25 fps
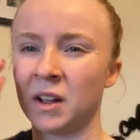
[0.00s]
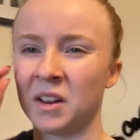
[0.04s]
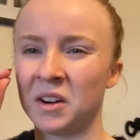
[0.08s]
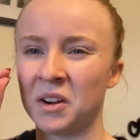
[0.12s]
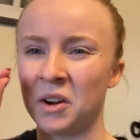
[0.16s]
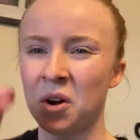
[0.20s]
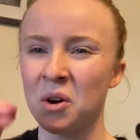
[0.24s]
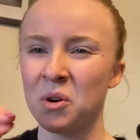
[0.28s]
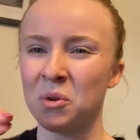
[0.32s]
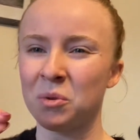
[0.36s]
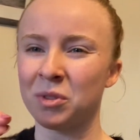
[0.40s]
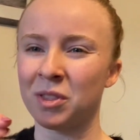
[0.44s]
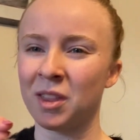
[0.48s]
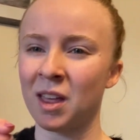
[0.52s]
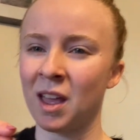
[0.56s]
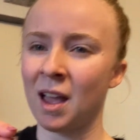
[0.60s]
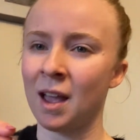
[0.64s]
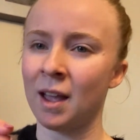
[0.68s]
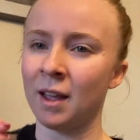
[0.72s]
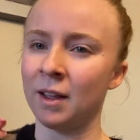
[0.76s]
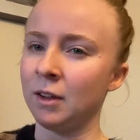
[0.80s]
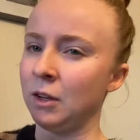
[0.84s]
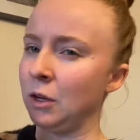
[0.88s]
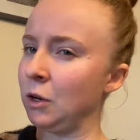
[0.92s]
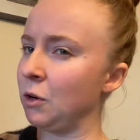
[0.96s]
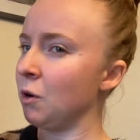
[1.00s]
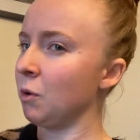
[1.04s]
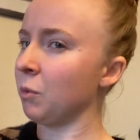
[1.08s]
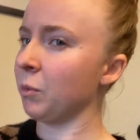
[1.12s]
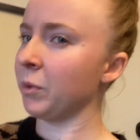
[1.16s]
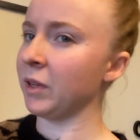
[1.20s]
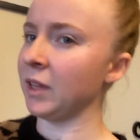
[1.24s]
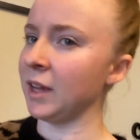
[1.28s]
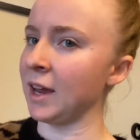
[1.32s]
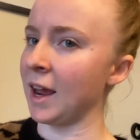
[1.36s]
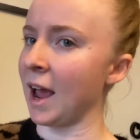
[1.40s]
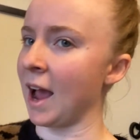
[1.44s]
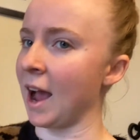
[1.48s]
Note that you don't
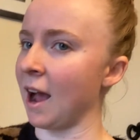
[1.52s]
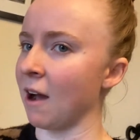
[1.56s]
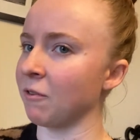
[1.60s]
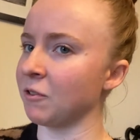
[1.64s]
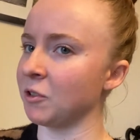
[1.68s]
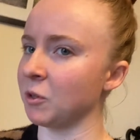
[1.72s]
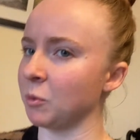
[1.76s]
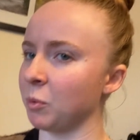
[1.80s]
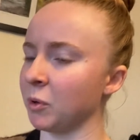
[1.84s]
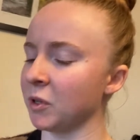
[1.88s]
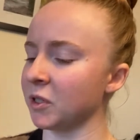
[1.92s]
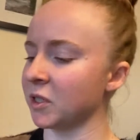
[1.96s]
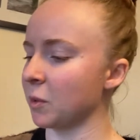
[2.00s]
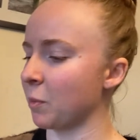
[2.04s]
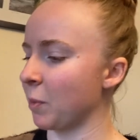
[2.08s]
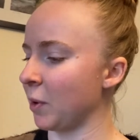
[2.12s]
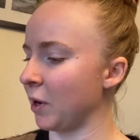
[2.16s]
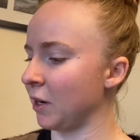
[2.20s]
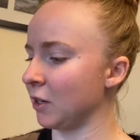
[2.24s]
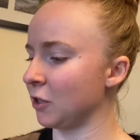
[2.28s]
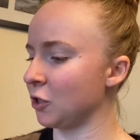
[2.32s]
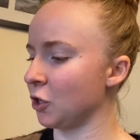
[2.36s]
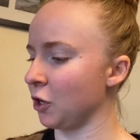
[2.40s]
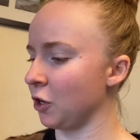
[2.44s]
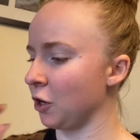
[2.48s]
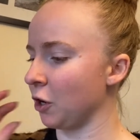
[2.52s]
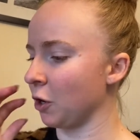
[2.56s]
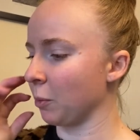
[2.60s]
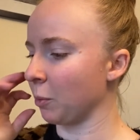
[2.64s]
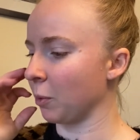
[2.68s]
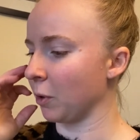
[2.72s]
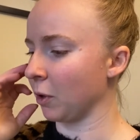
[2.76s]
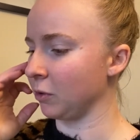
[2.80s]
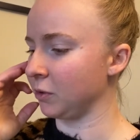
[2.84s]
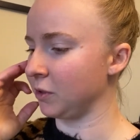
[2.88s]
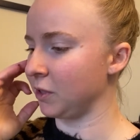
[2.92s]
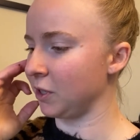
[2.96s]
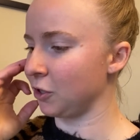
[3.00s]
really have to put spinach in your
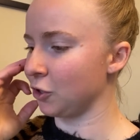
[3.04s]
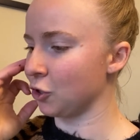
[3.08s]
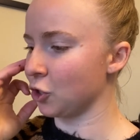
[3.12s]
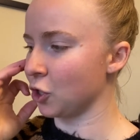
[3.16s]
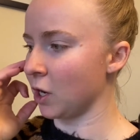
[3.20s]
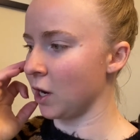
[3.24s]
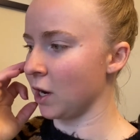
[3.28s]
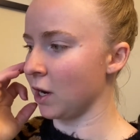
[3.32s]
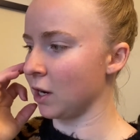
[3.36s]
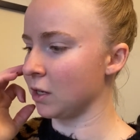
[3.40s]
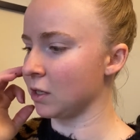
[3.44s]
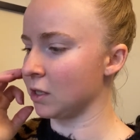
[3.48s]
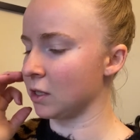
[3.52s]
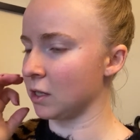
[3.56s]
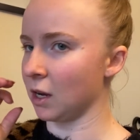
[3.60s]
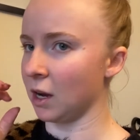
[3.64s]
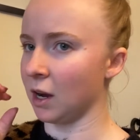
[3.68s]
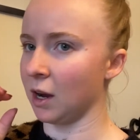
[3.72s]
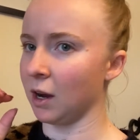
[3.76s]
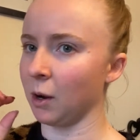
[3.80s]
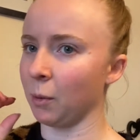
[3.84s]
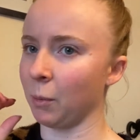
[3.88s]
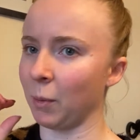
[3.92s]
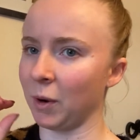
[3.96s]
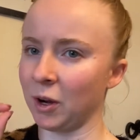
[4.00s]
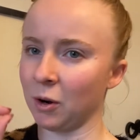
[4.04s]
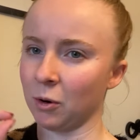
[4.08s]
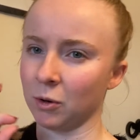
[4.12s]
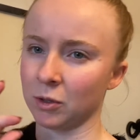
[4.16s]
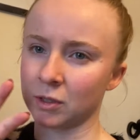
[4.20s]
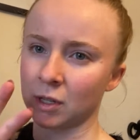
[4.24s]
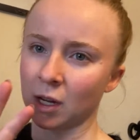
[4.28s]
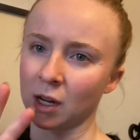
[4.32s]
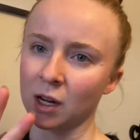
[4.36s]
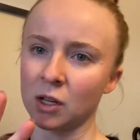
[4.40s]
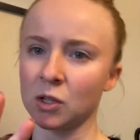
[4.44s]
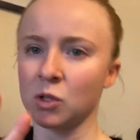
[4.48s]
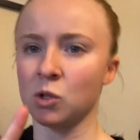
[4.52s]
protein shakes. I know it's
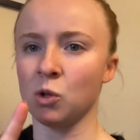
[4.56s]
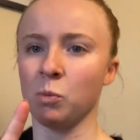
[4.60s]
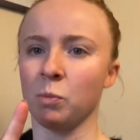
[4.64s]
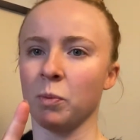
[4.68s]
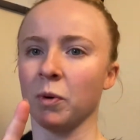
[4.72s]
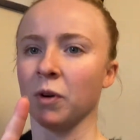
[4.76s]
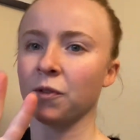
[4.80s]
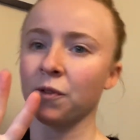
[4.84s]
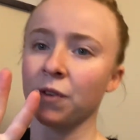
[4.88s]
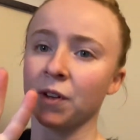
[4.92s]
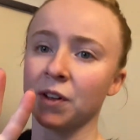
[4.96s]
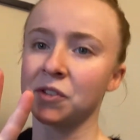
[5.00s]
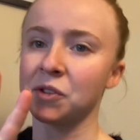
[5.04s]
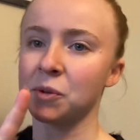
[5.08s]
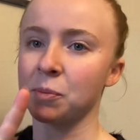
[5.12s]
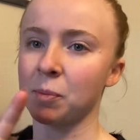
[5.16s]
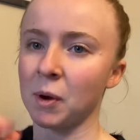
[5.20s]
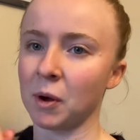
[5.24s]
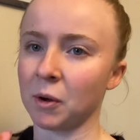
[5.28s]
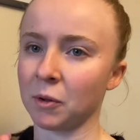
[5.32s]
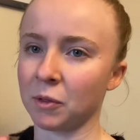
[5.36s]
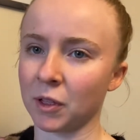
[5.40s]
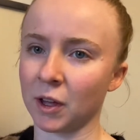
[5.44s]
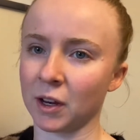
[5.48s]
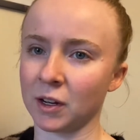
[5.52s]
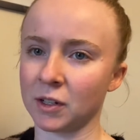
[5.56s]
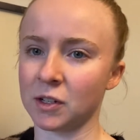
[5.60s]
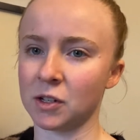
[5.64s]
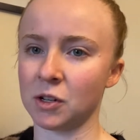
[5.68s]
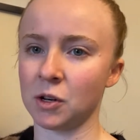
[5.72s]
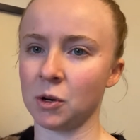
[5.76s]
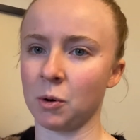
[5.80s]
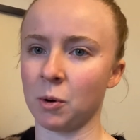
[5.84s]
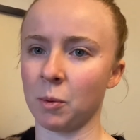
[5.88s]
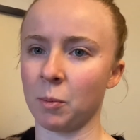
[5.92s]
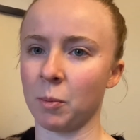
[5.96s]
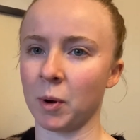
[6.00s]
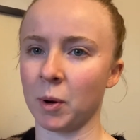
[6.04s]
like a super fitspo thing to
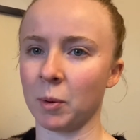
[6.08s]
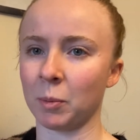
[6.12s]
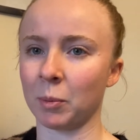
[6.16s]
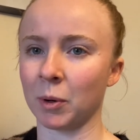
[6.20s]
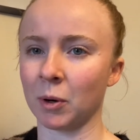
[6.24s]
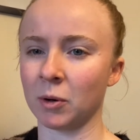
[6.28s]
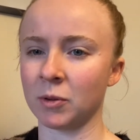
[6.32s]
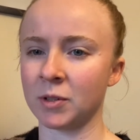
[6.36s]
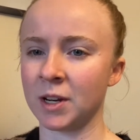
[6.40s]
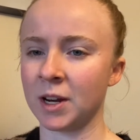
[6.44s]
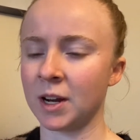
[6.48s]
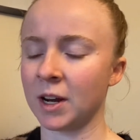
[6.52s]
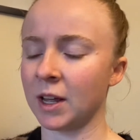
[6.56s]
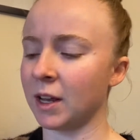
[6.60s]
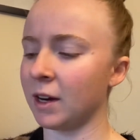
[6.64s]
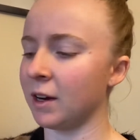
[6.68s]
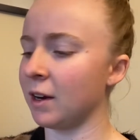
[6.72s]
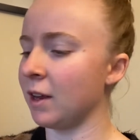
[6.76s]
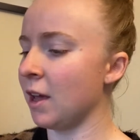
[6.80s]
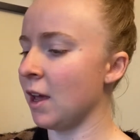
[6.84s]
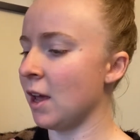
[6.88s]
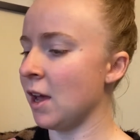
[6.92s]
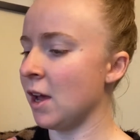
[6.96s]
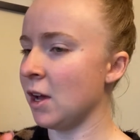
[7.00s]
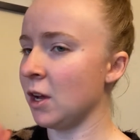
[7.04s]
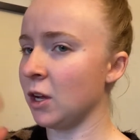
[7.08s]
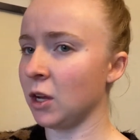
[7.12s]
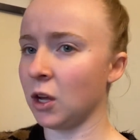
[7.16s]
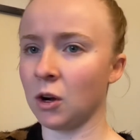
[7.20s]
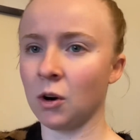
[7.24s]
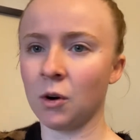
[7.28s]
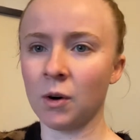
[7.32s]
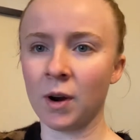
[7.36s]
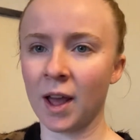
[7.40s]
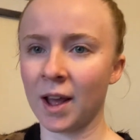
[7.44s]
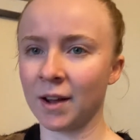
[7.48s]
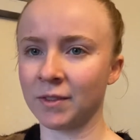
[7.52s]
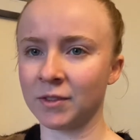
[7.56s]
do to put protein in. You
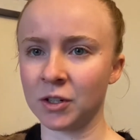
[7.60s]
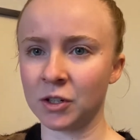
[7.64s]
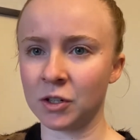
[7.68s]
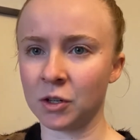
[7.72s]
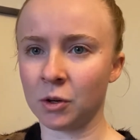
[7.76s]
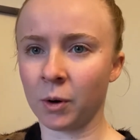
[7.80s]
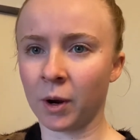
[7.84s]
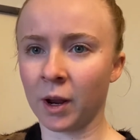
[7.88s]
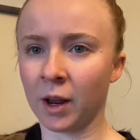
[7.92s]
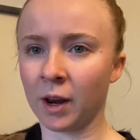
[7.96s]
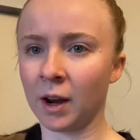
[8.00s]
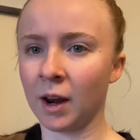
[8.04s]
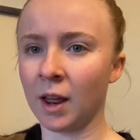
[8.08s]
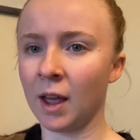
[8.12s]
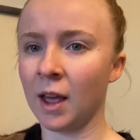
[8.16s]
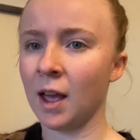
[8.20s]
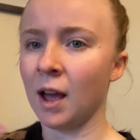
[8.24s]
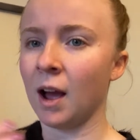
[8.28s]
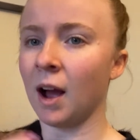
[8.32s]
don't have to do it.